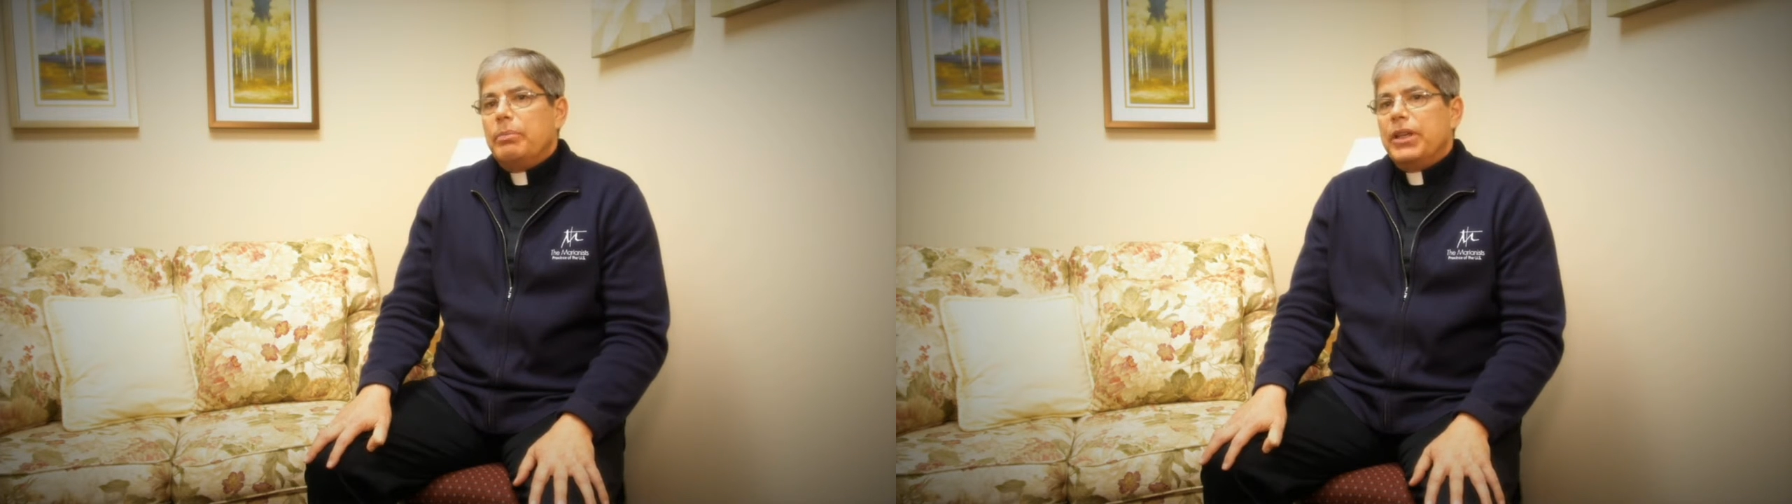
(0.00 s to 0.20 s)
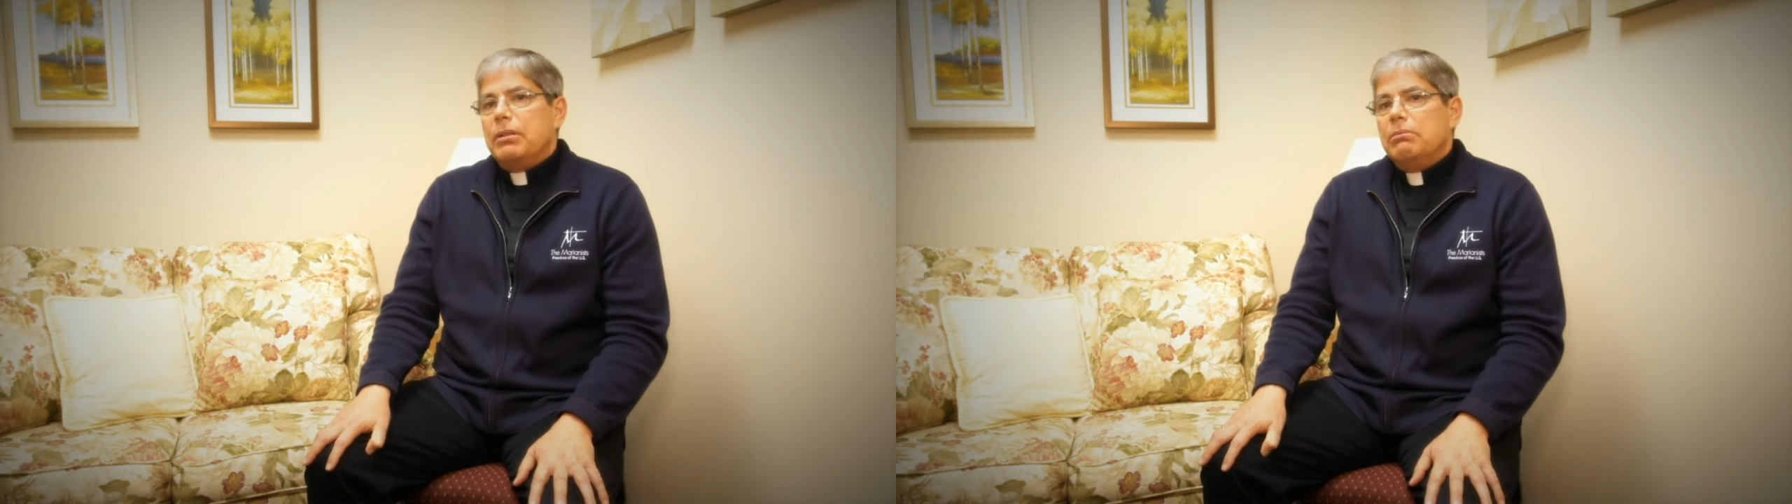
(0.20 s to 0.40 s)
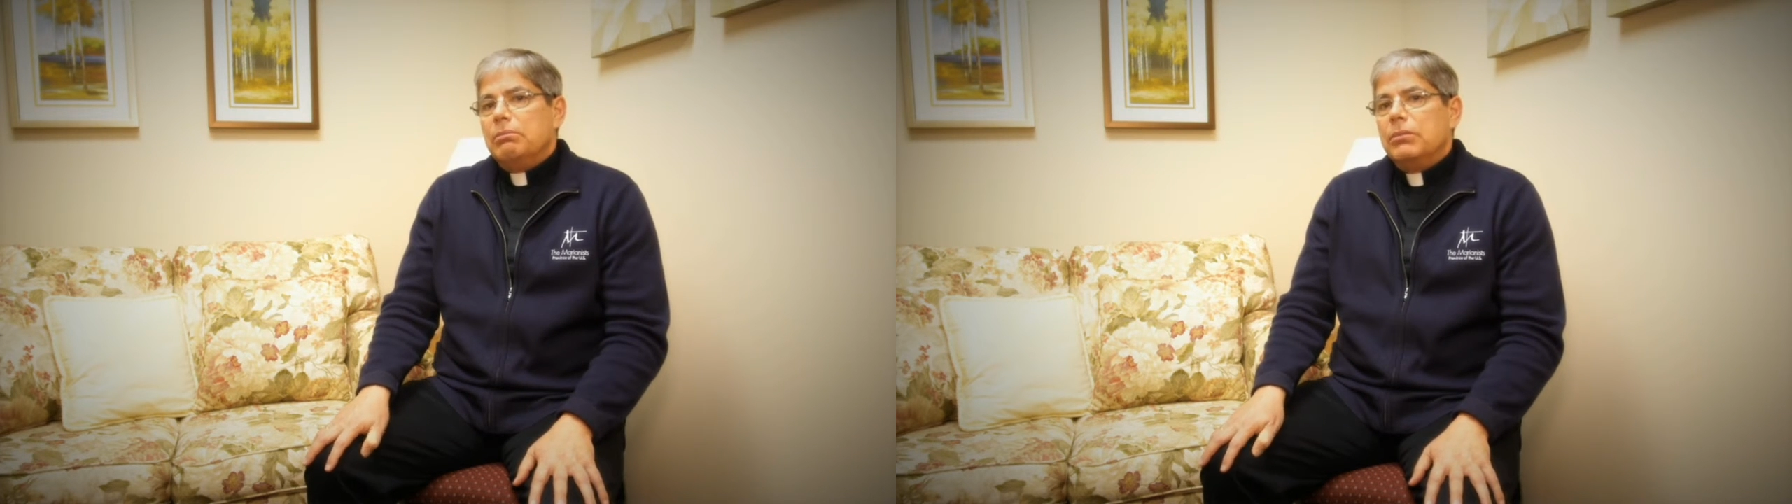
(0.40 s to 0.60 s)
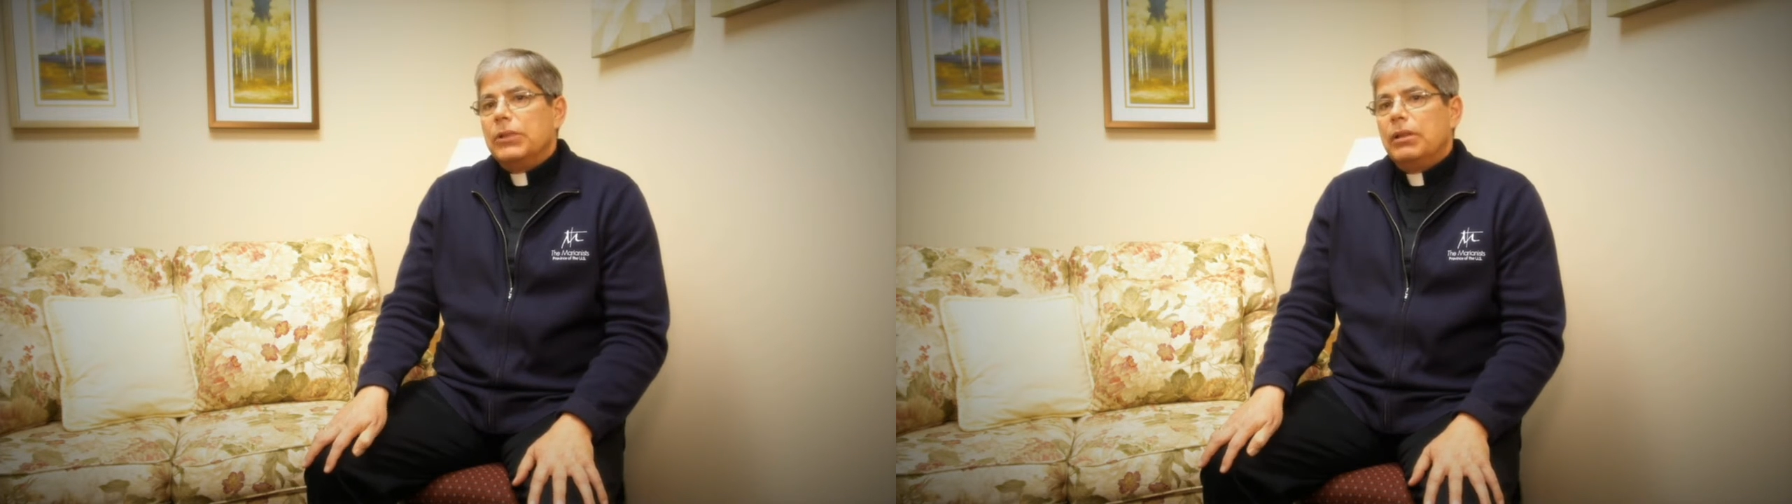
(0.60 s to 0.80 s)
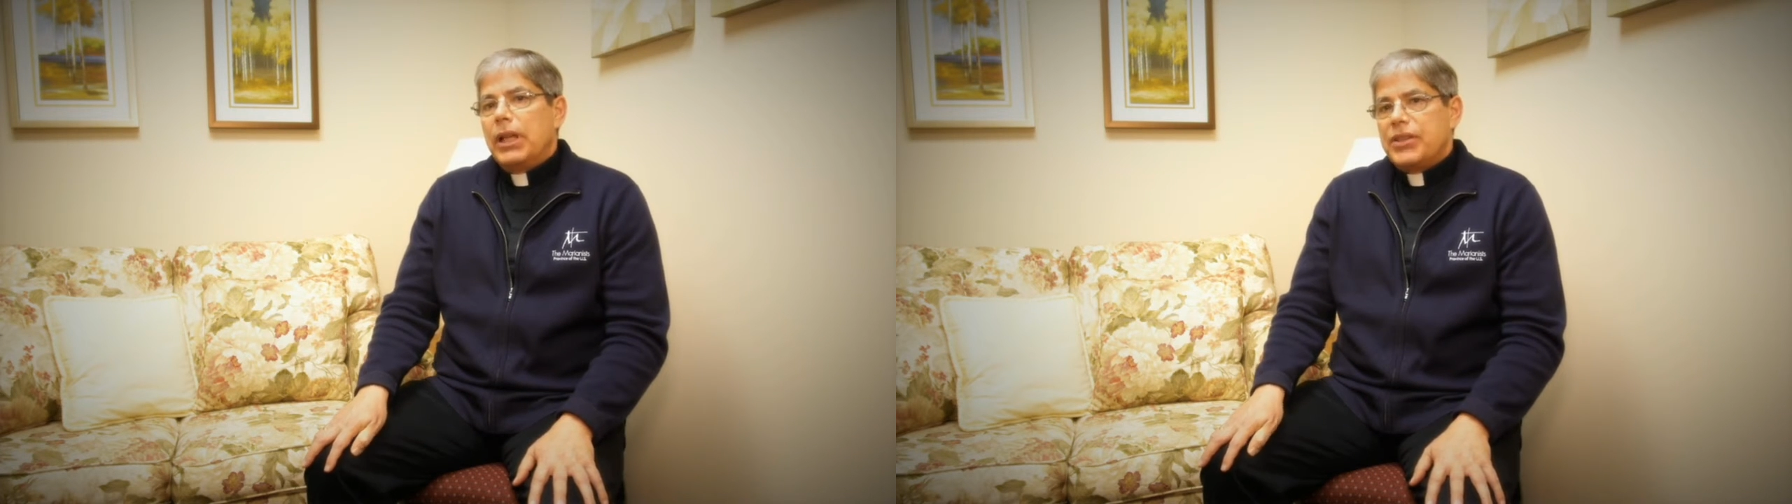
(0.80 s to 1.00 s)
been
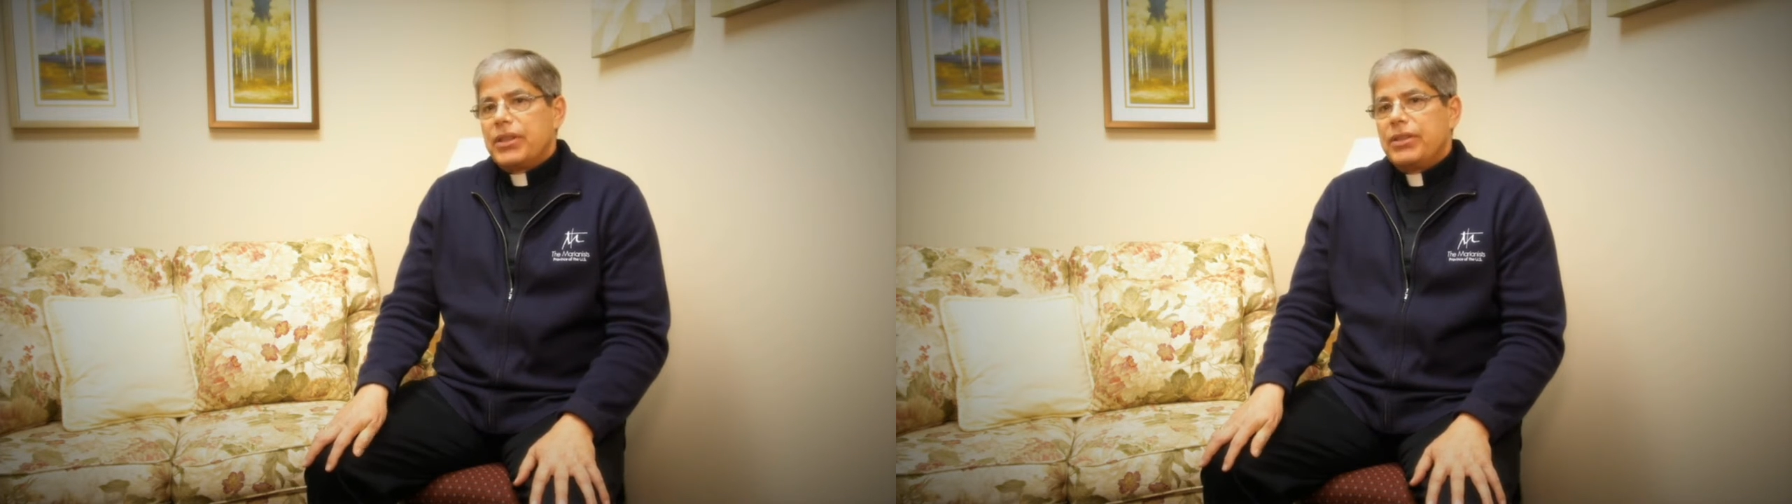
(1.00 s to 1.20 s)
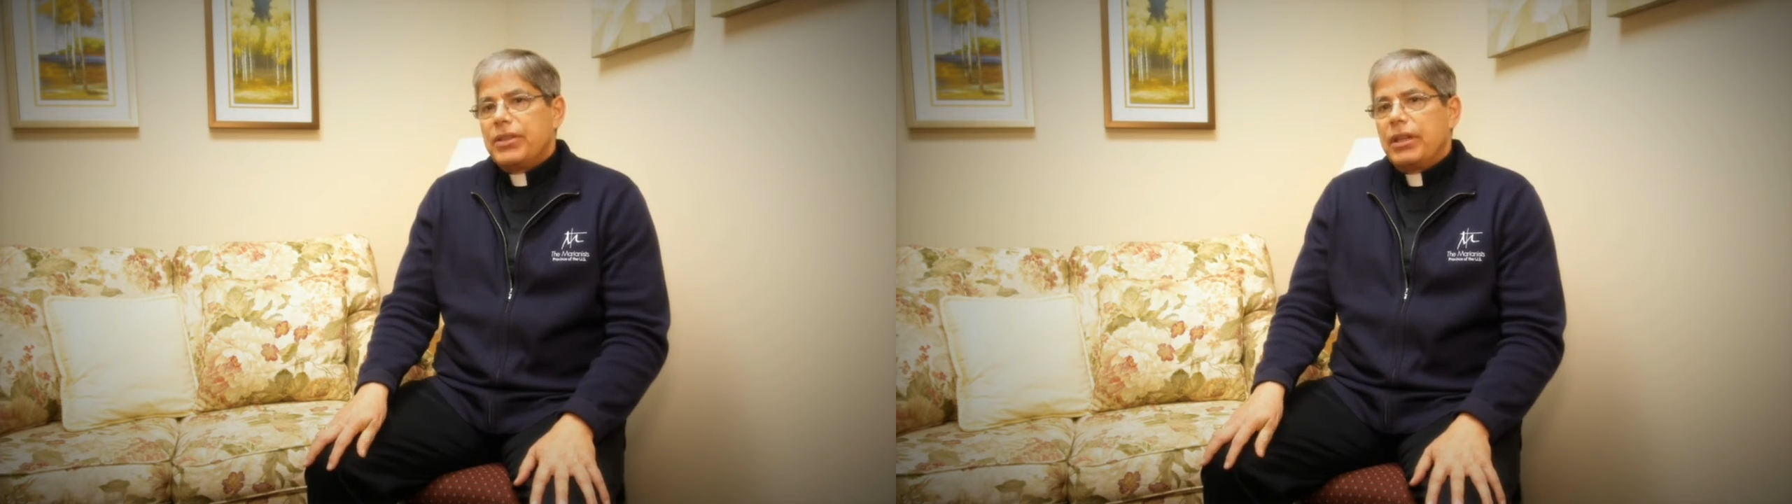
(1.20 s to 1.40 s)
lessons that